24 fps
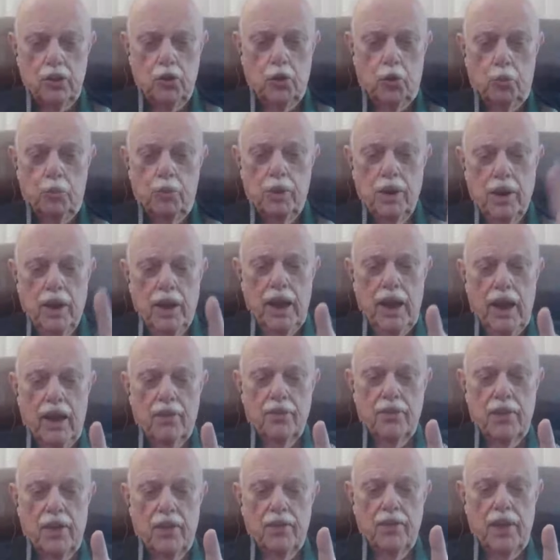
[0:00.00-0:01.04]
loop
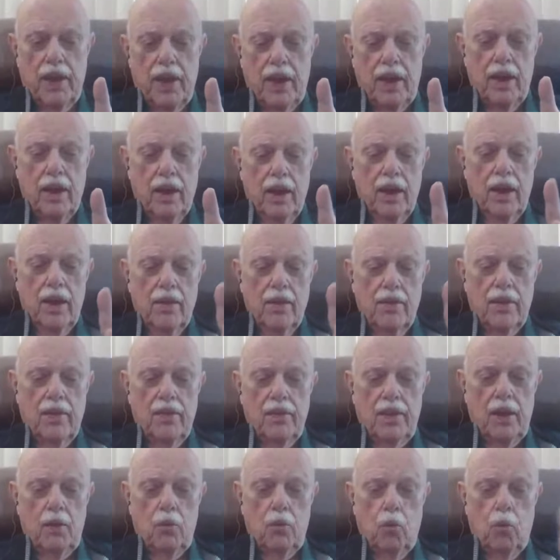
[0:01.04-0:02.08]
and then they
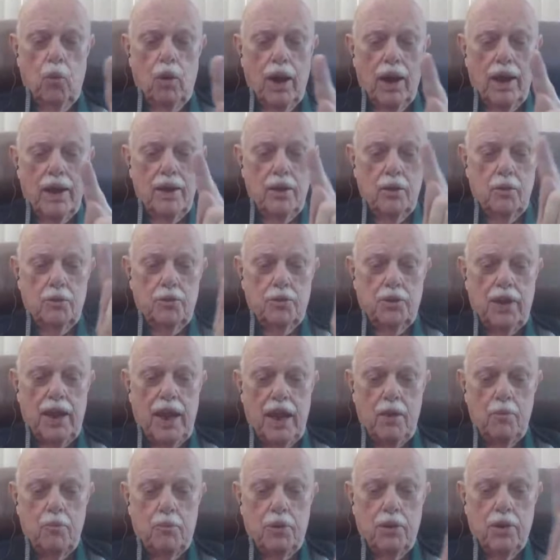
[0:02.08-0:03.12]
wind
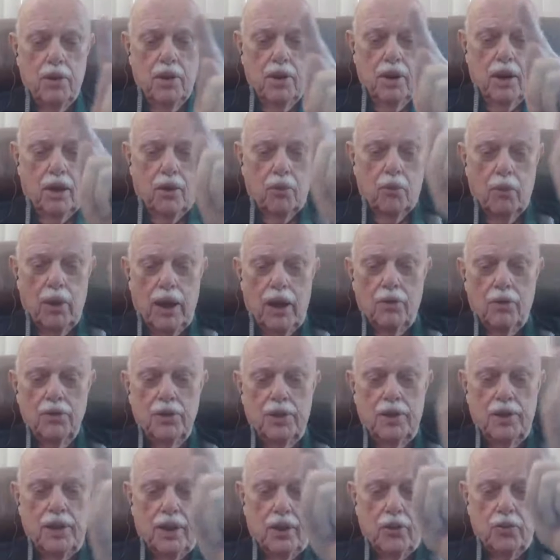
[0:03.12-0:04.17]
tape around
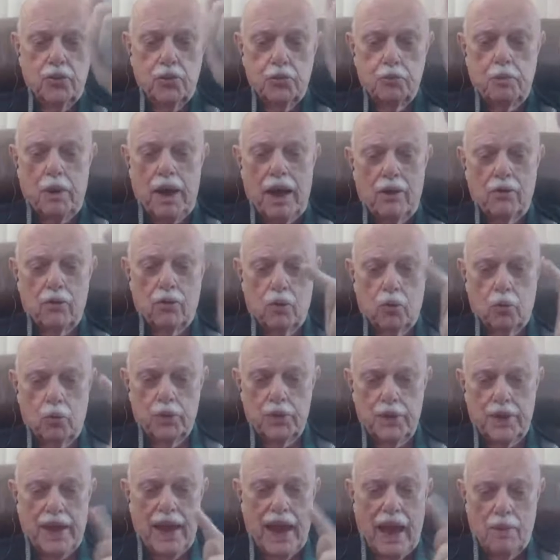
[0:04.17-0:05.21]
it in a spiral
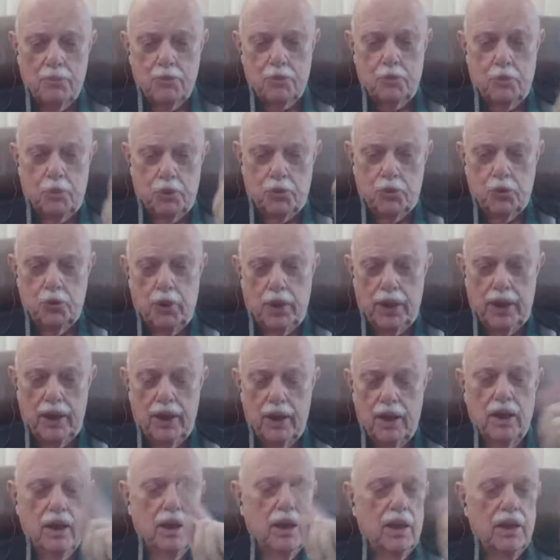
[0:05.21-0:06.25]
with gaps between.
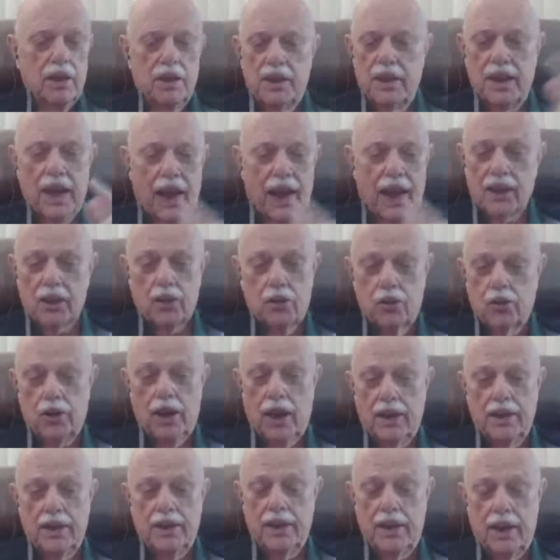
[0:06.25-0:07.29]
Not a good
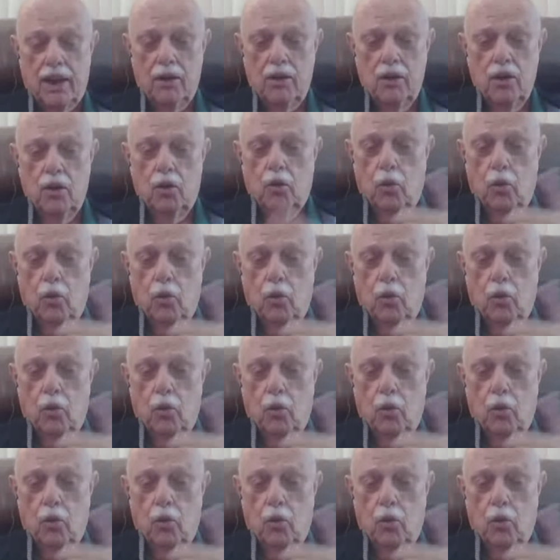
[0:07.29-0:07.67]
idea.